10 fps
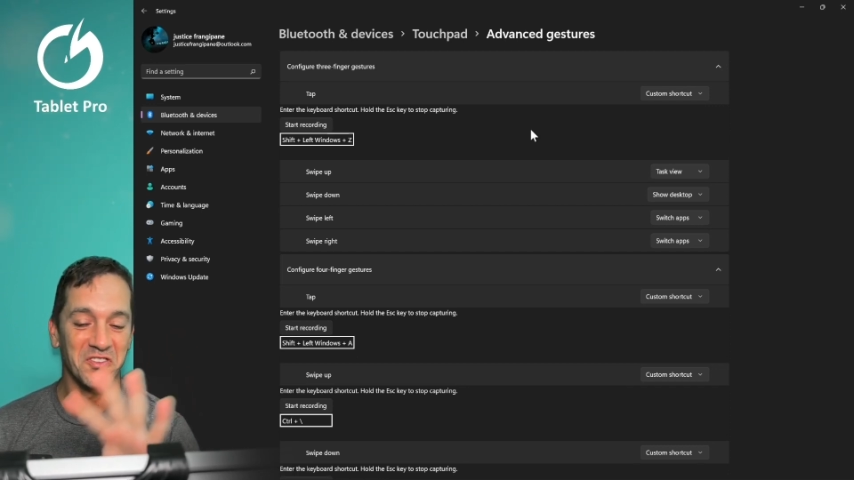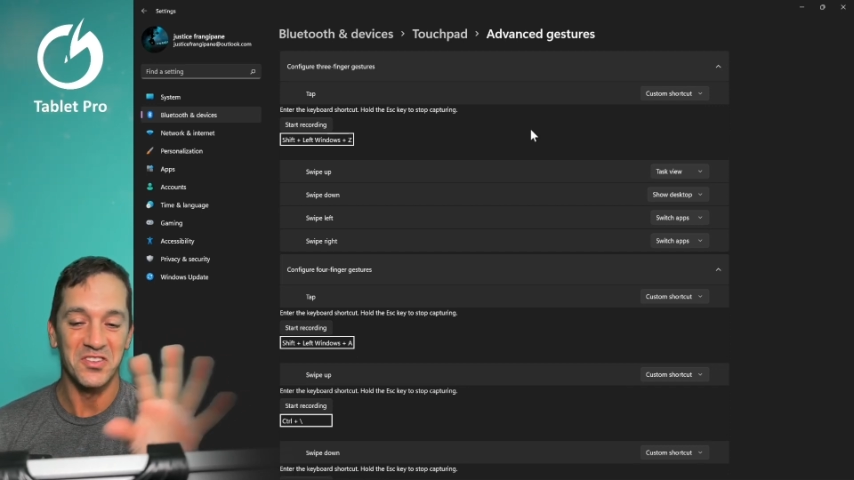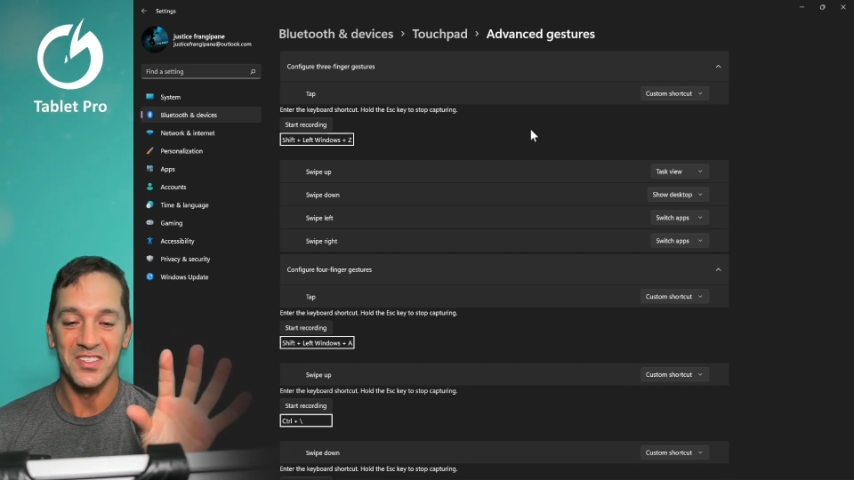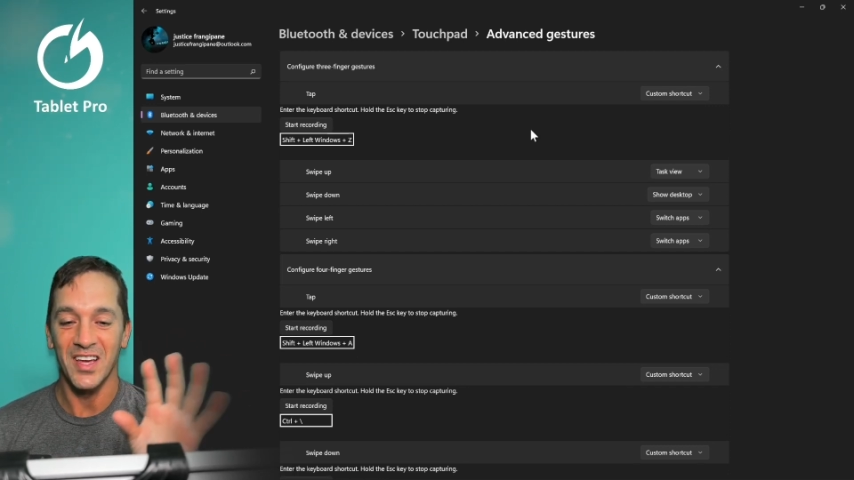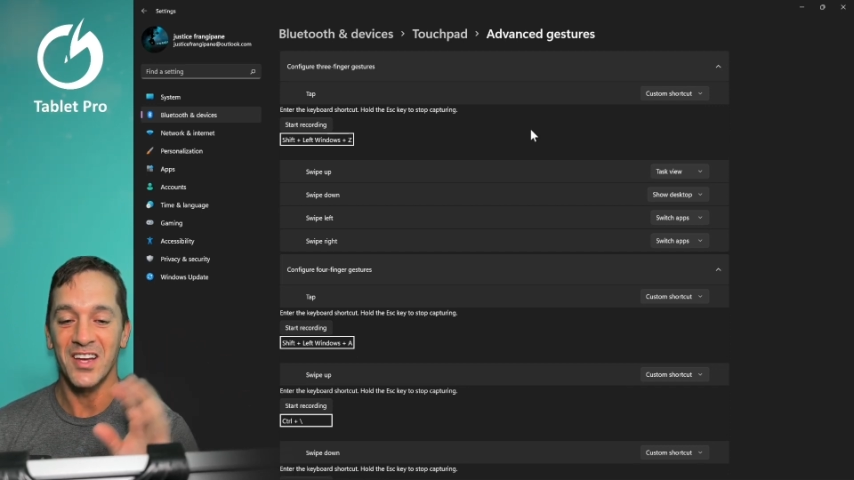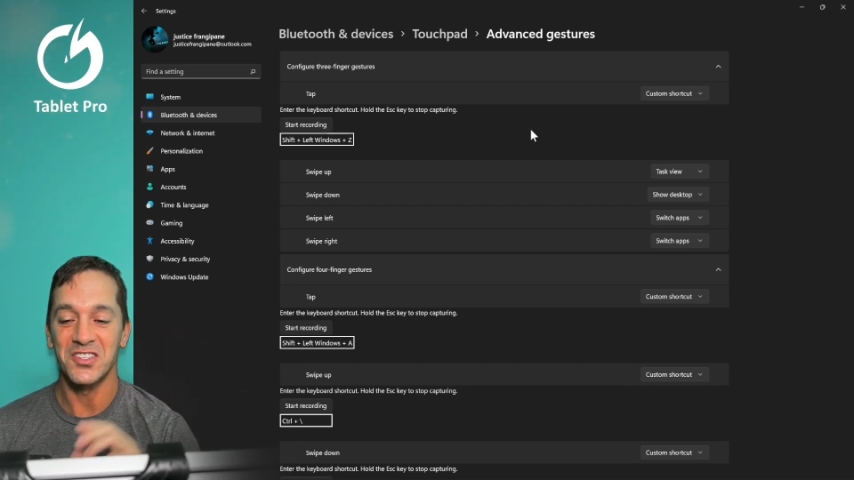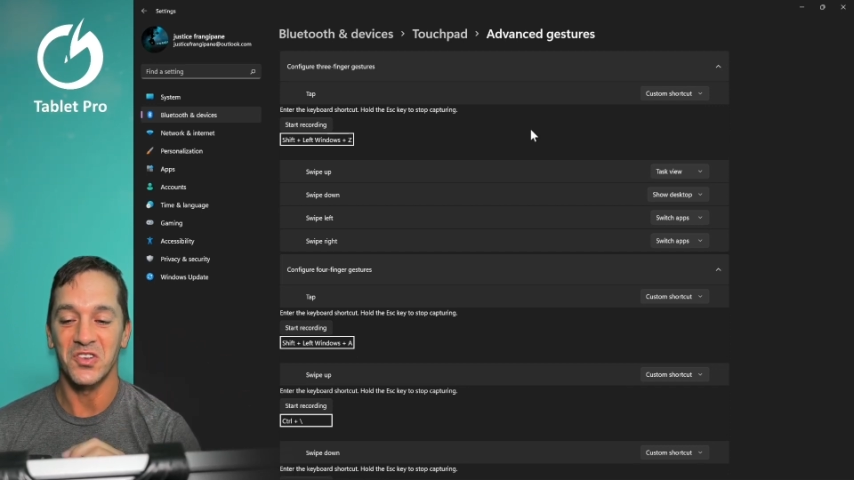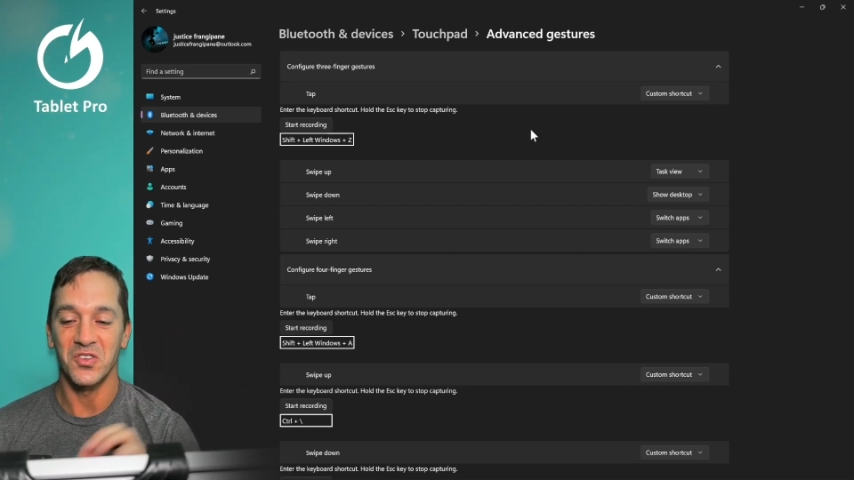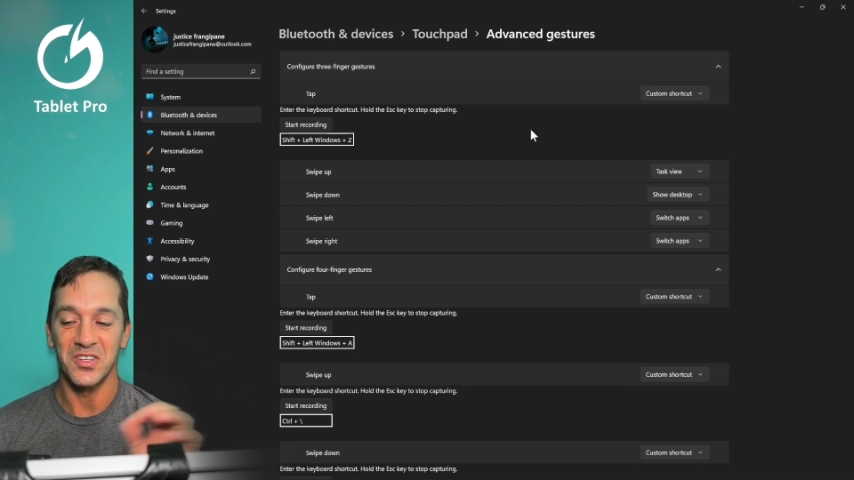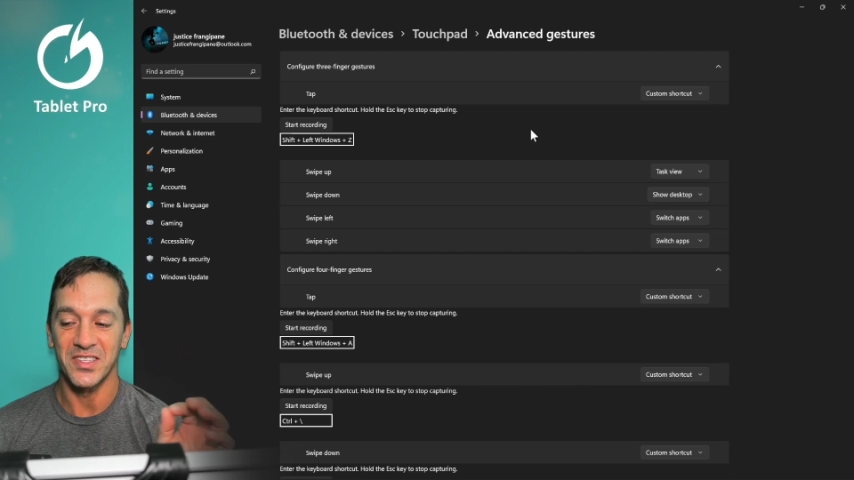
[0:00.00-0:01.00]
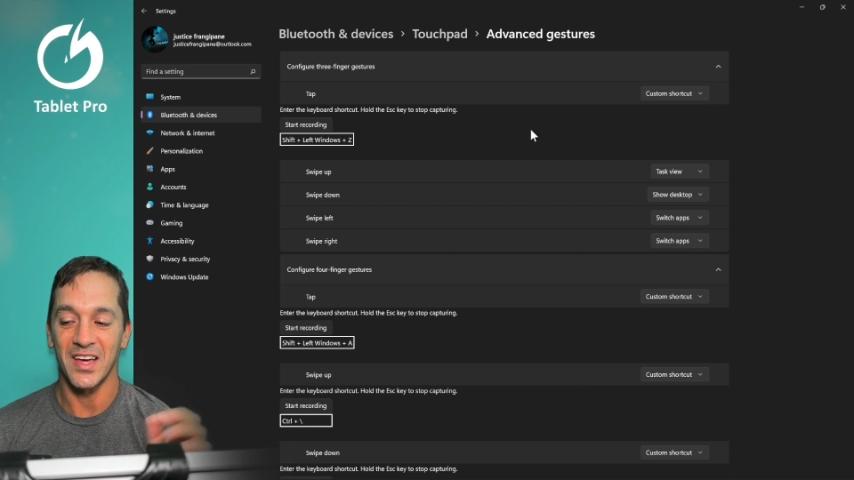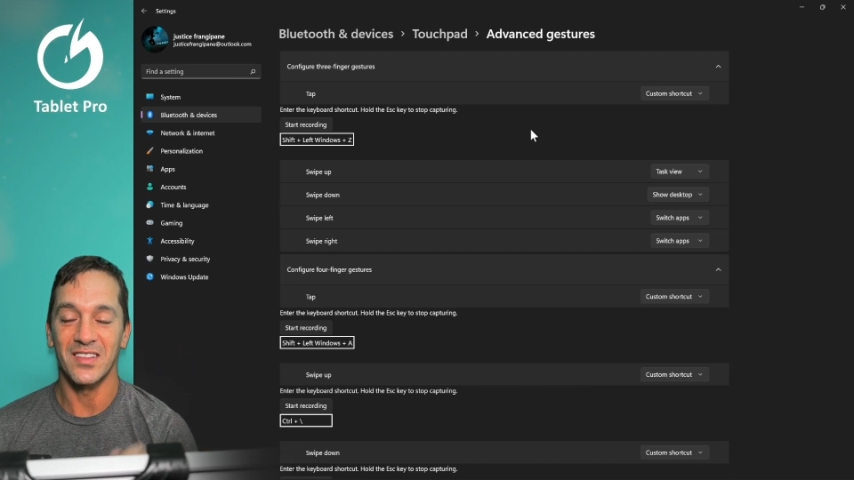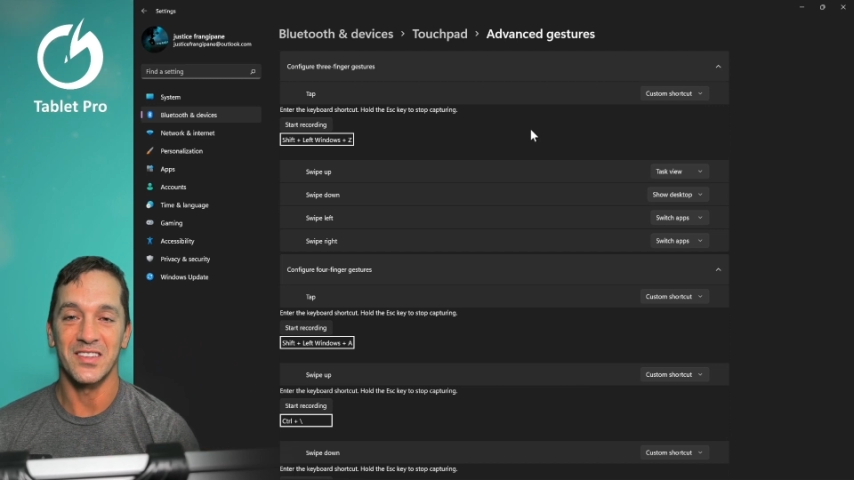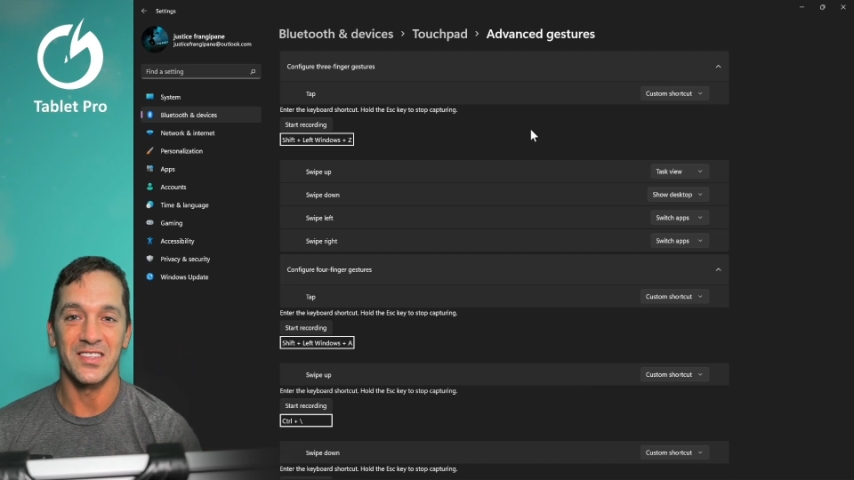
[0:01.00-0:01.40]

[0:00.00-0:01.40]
use touch or stylus,